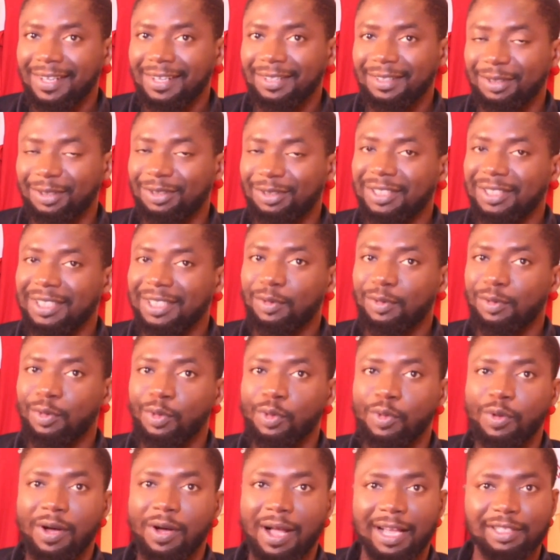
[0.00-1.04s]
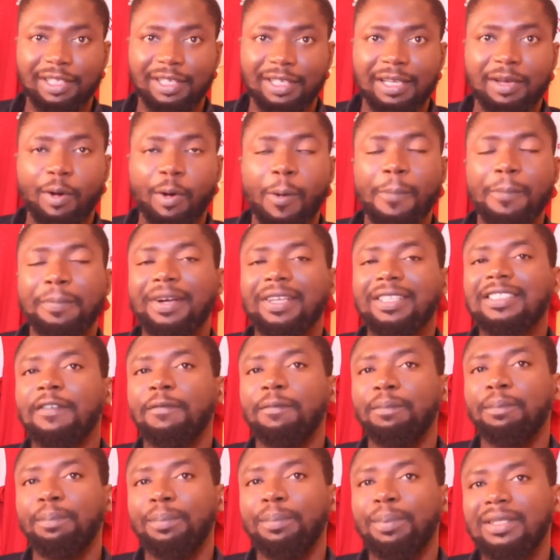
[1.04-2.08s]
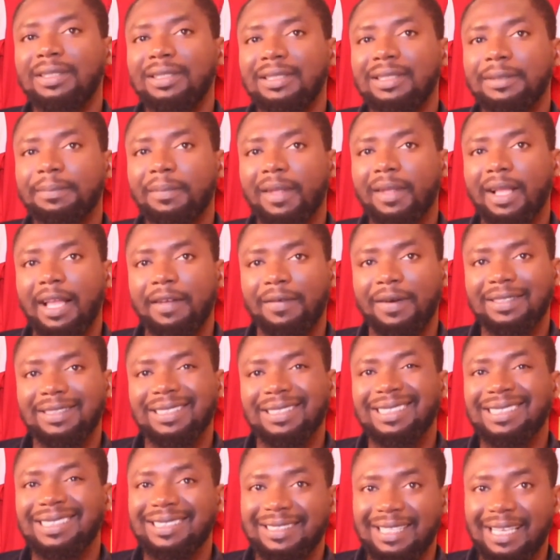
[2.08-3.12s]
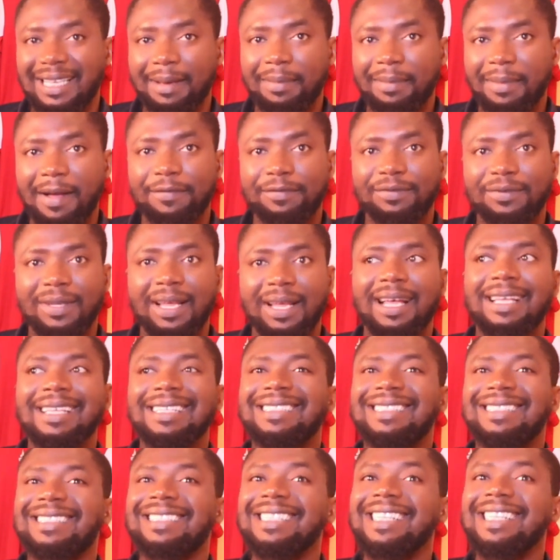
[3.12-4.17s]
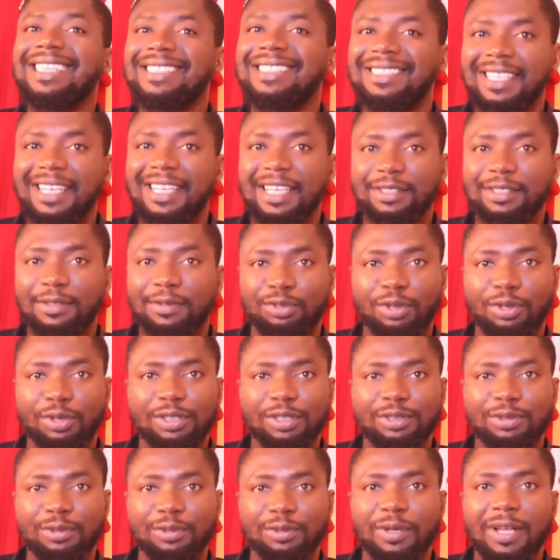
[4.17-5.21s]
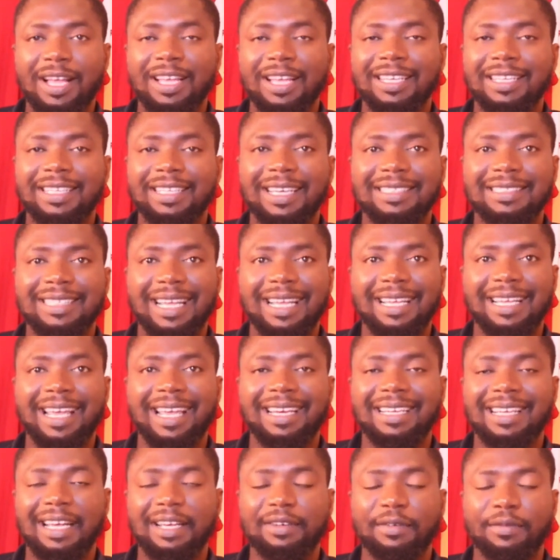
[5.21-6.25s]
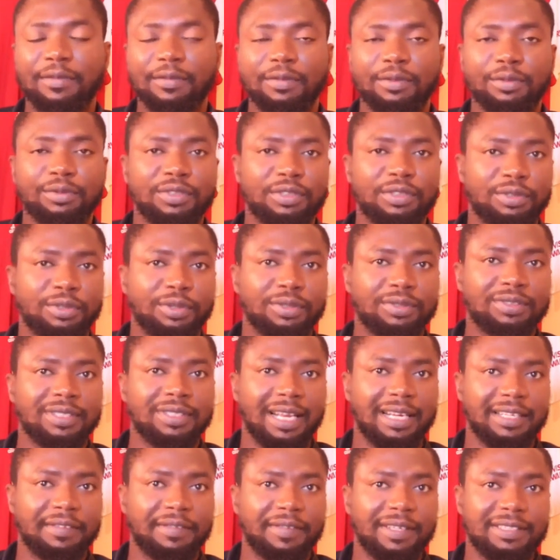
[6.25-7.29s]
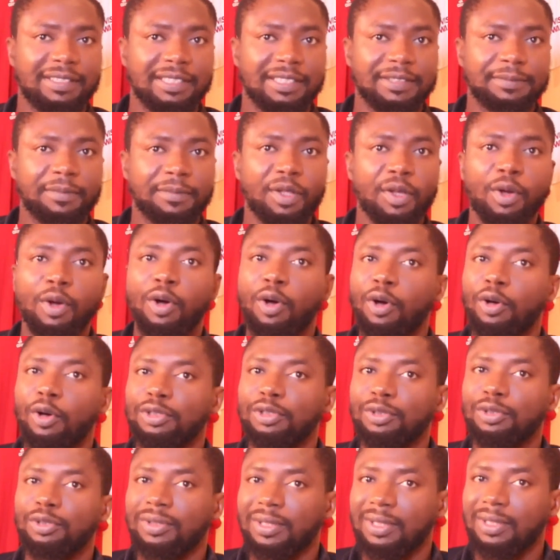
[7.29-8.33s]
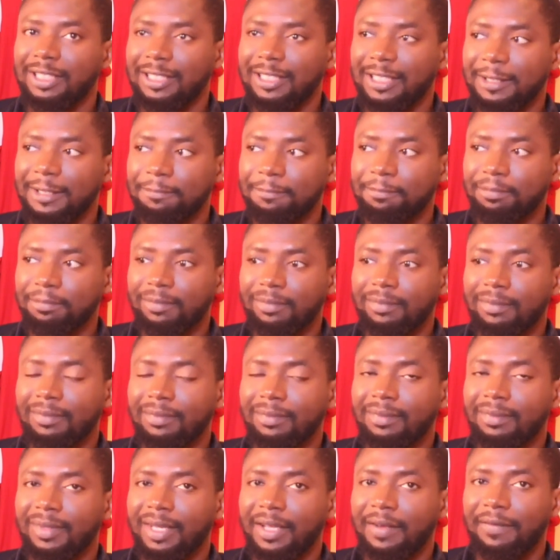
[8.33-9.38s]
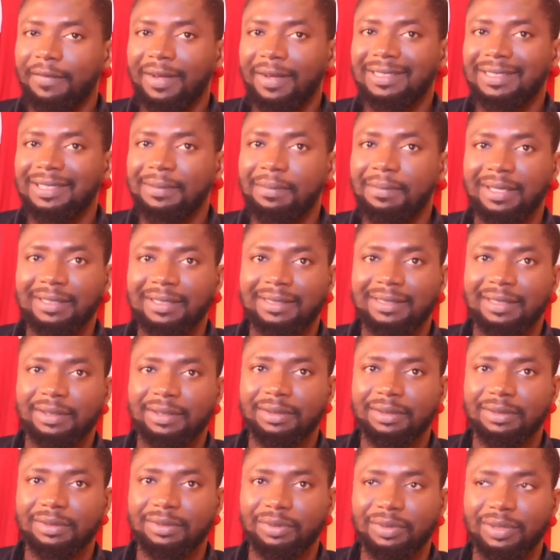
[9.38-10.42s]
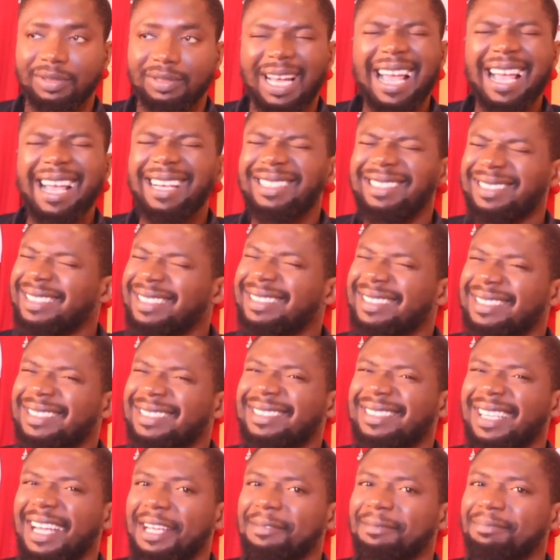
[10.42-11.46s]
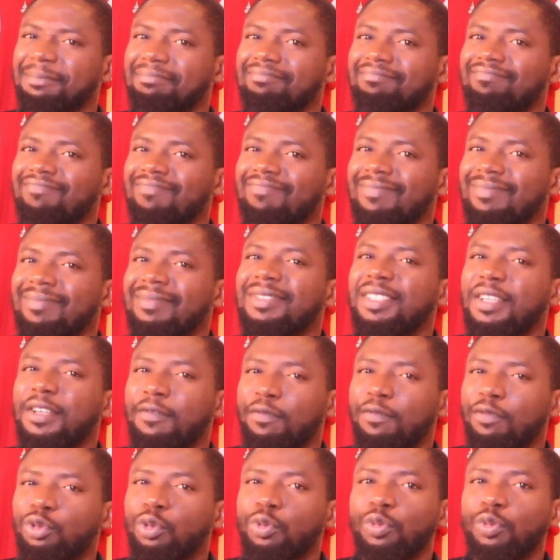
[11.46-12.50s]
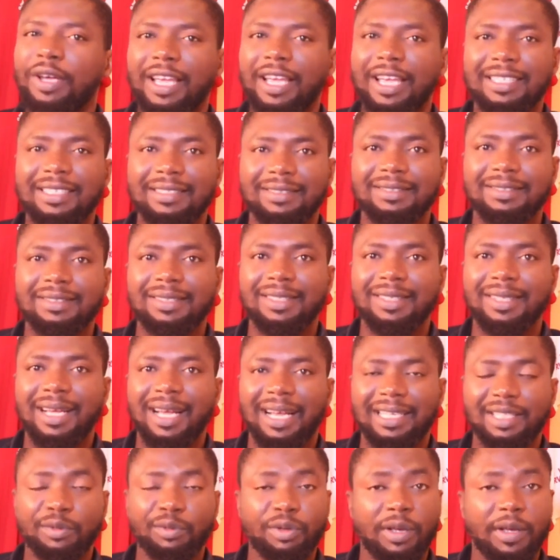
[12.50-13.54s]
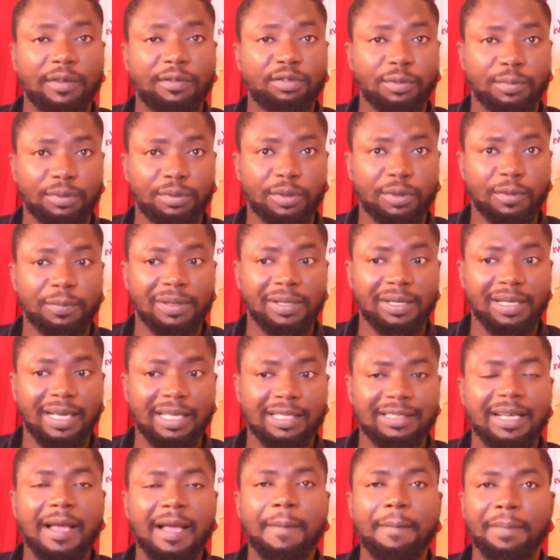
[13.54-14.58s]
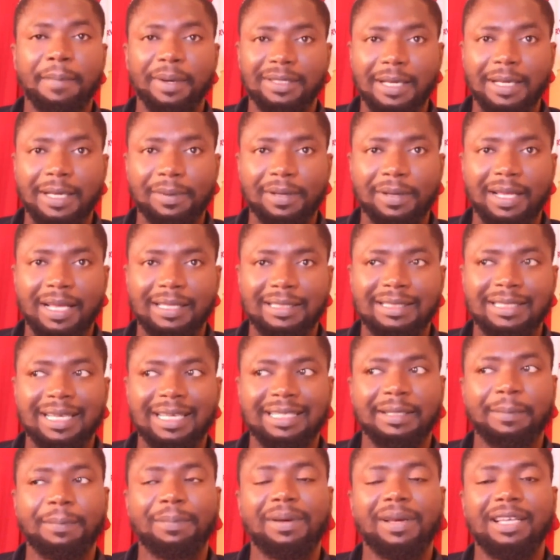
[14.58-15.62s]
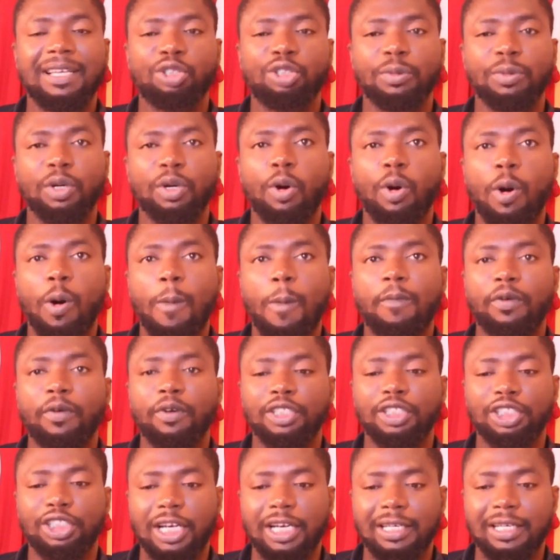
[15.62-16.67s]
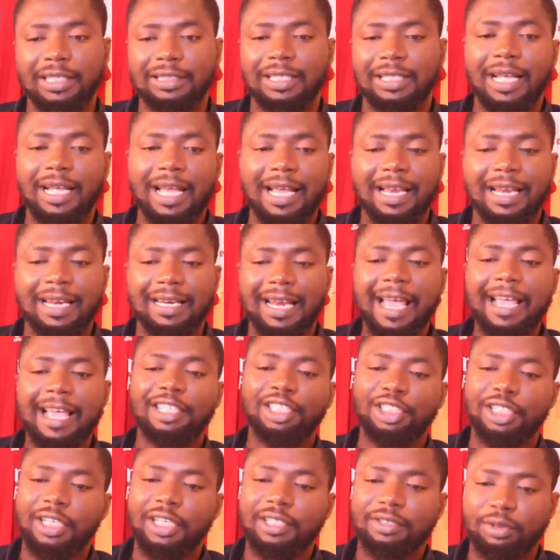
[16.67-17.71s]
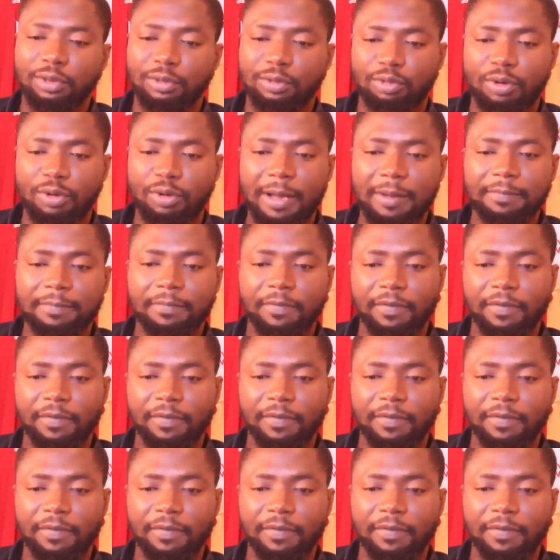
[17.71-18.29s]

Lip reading: Do you think we'll actually comprehensive beat Everton this time after 6 years of struggling to get any kind of good result at Everton? Or do you think Everton might still it? I think this time the voodoo will end. I think we have superior players, better players, and the players should be up for the challenge. Like, share, subscribe.